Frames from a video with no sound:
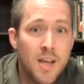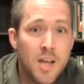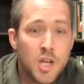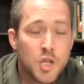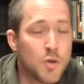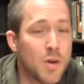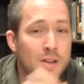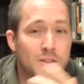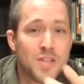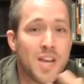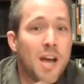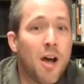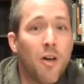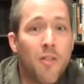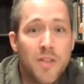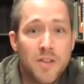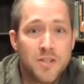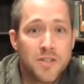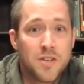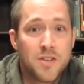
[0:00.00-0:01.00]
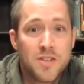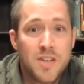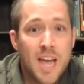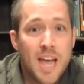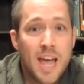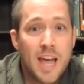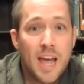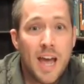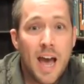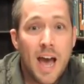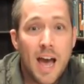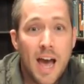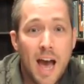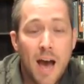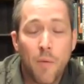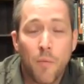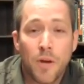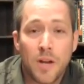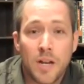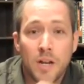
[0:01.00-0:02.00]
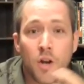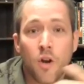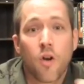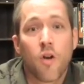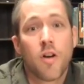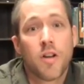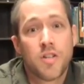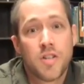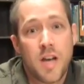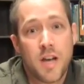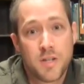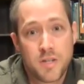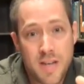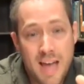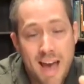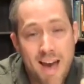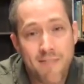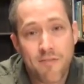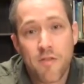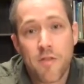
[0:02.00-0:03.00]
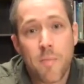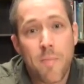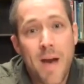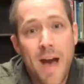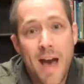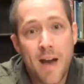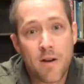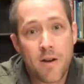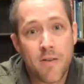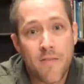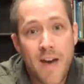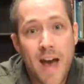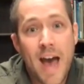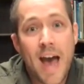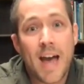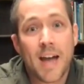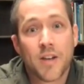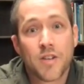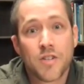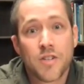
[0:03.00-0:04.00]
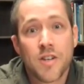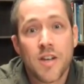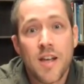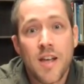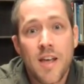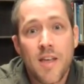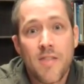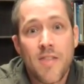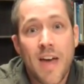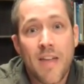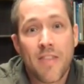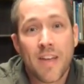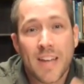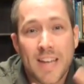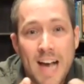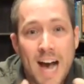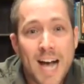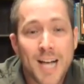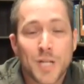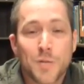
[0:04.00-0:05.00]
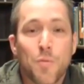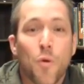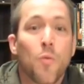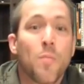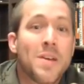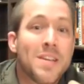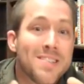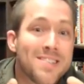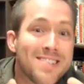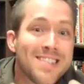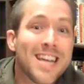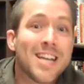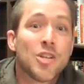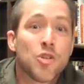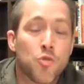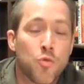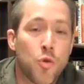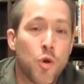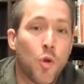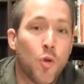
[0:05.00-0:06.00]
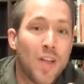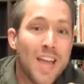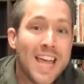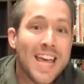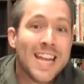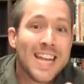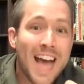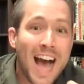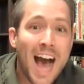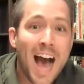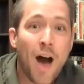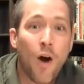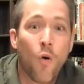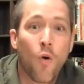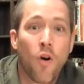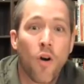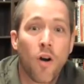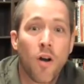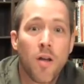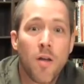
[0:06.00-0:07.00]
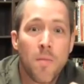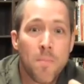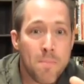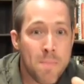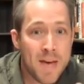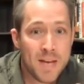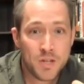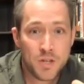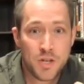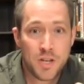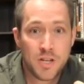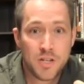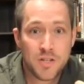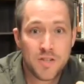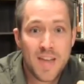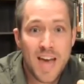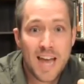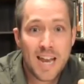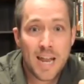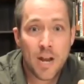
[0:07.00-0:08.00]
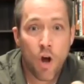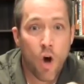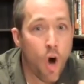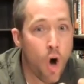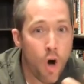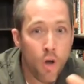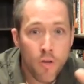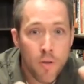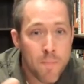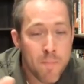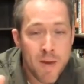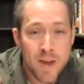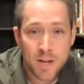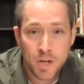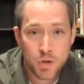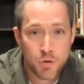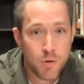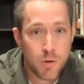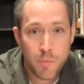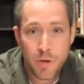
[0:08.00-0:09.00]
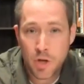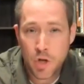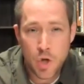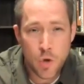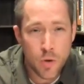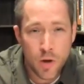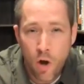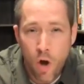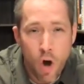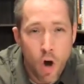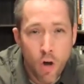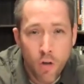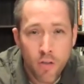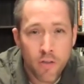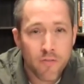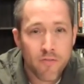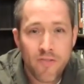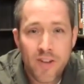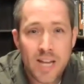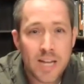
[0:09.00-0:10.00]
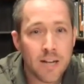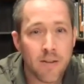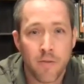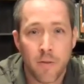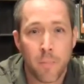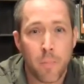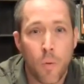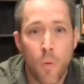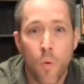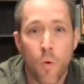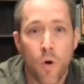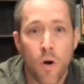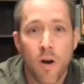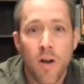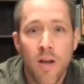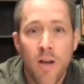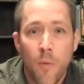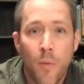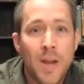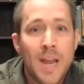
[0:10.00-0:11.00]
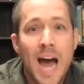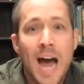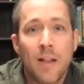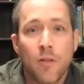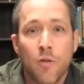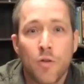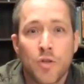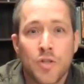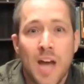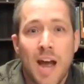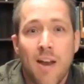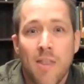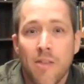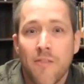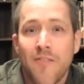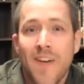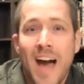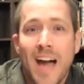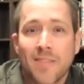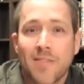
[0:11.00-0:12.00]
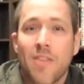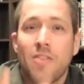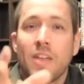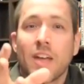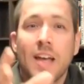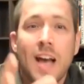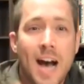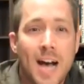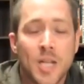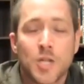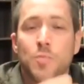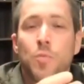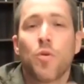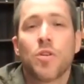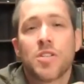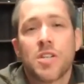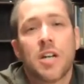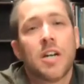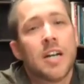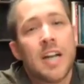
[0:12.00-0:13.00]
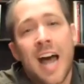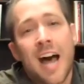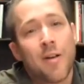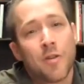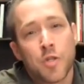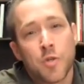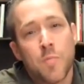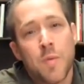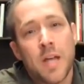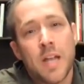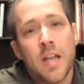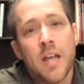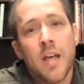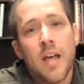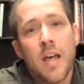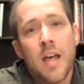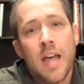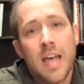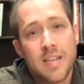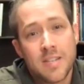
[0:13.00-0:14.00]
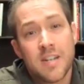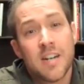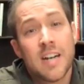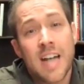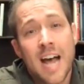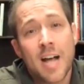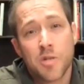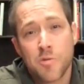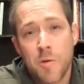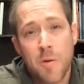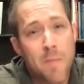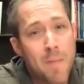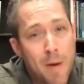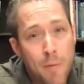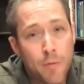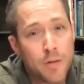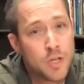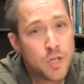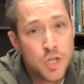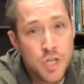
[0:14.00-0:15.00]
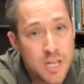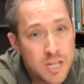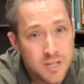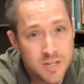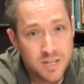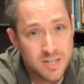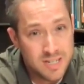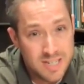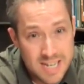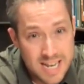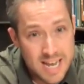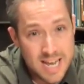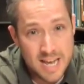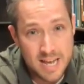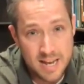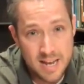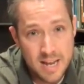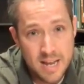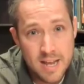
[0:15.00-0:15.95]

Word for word: So I say all this to say I, I, would encourage us after the pattern of Acts that the gospel be central in our message, that in all the ministry we do, in all the feeding of the poor, we not lose sight of the fact that the gospel is an announcement, is an announcement about what Jesus did.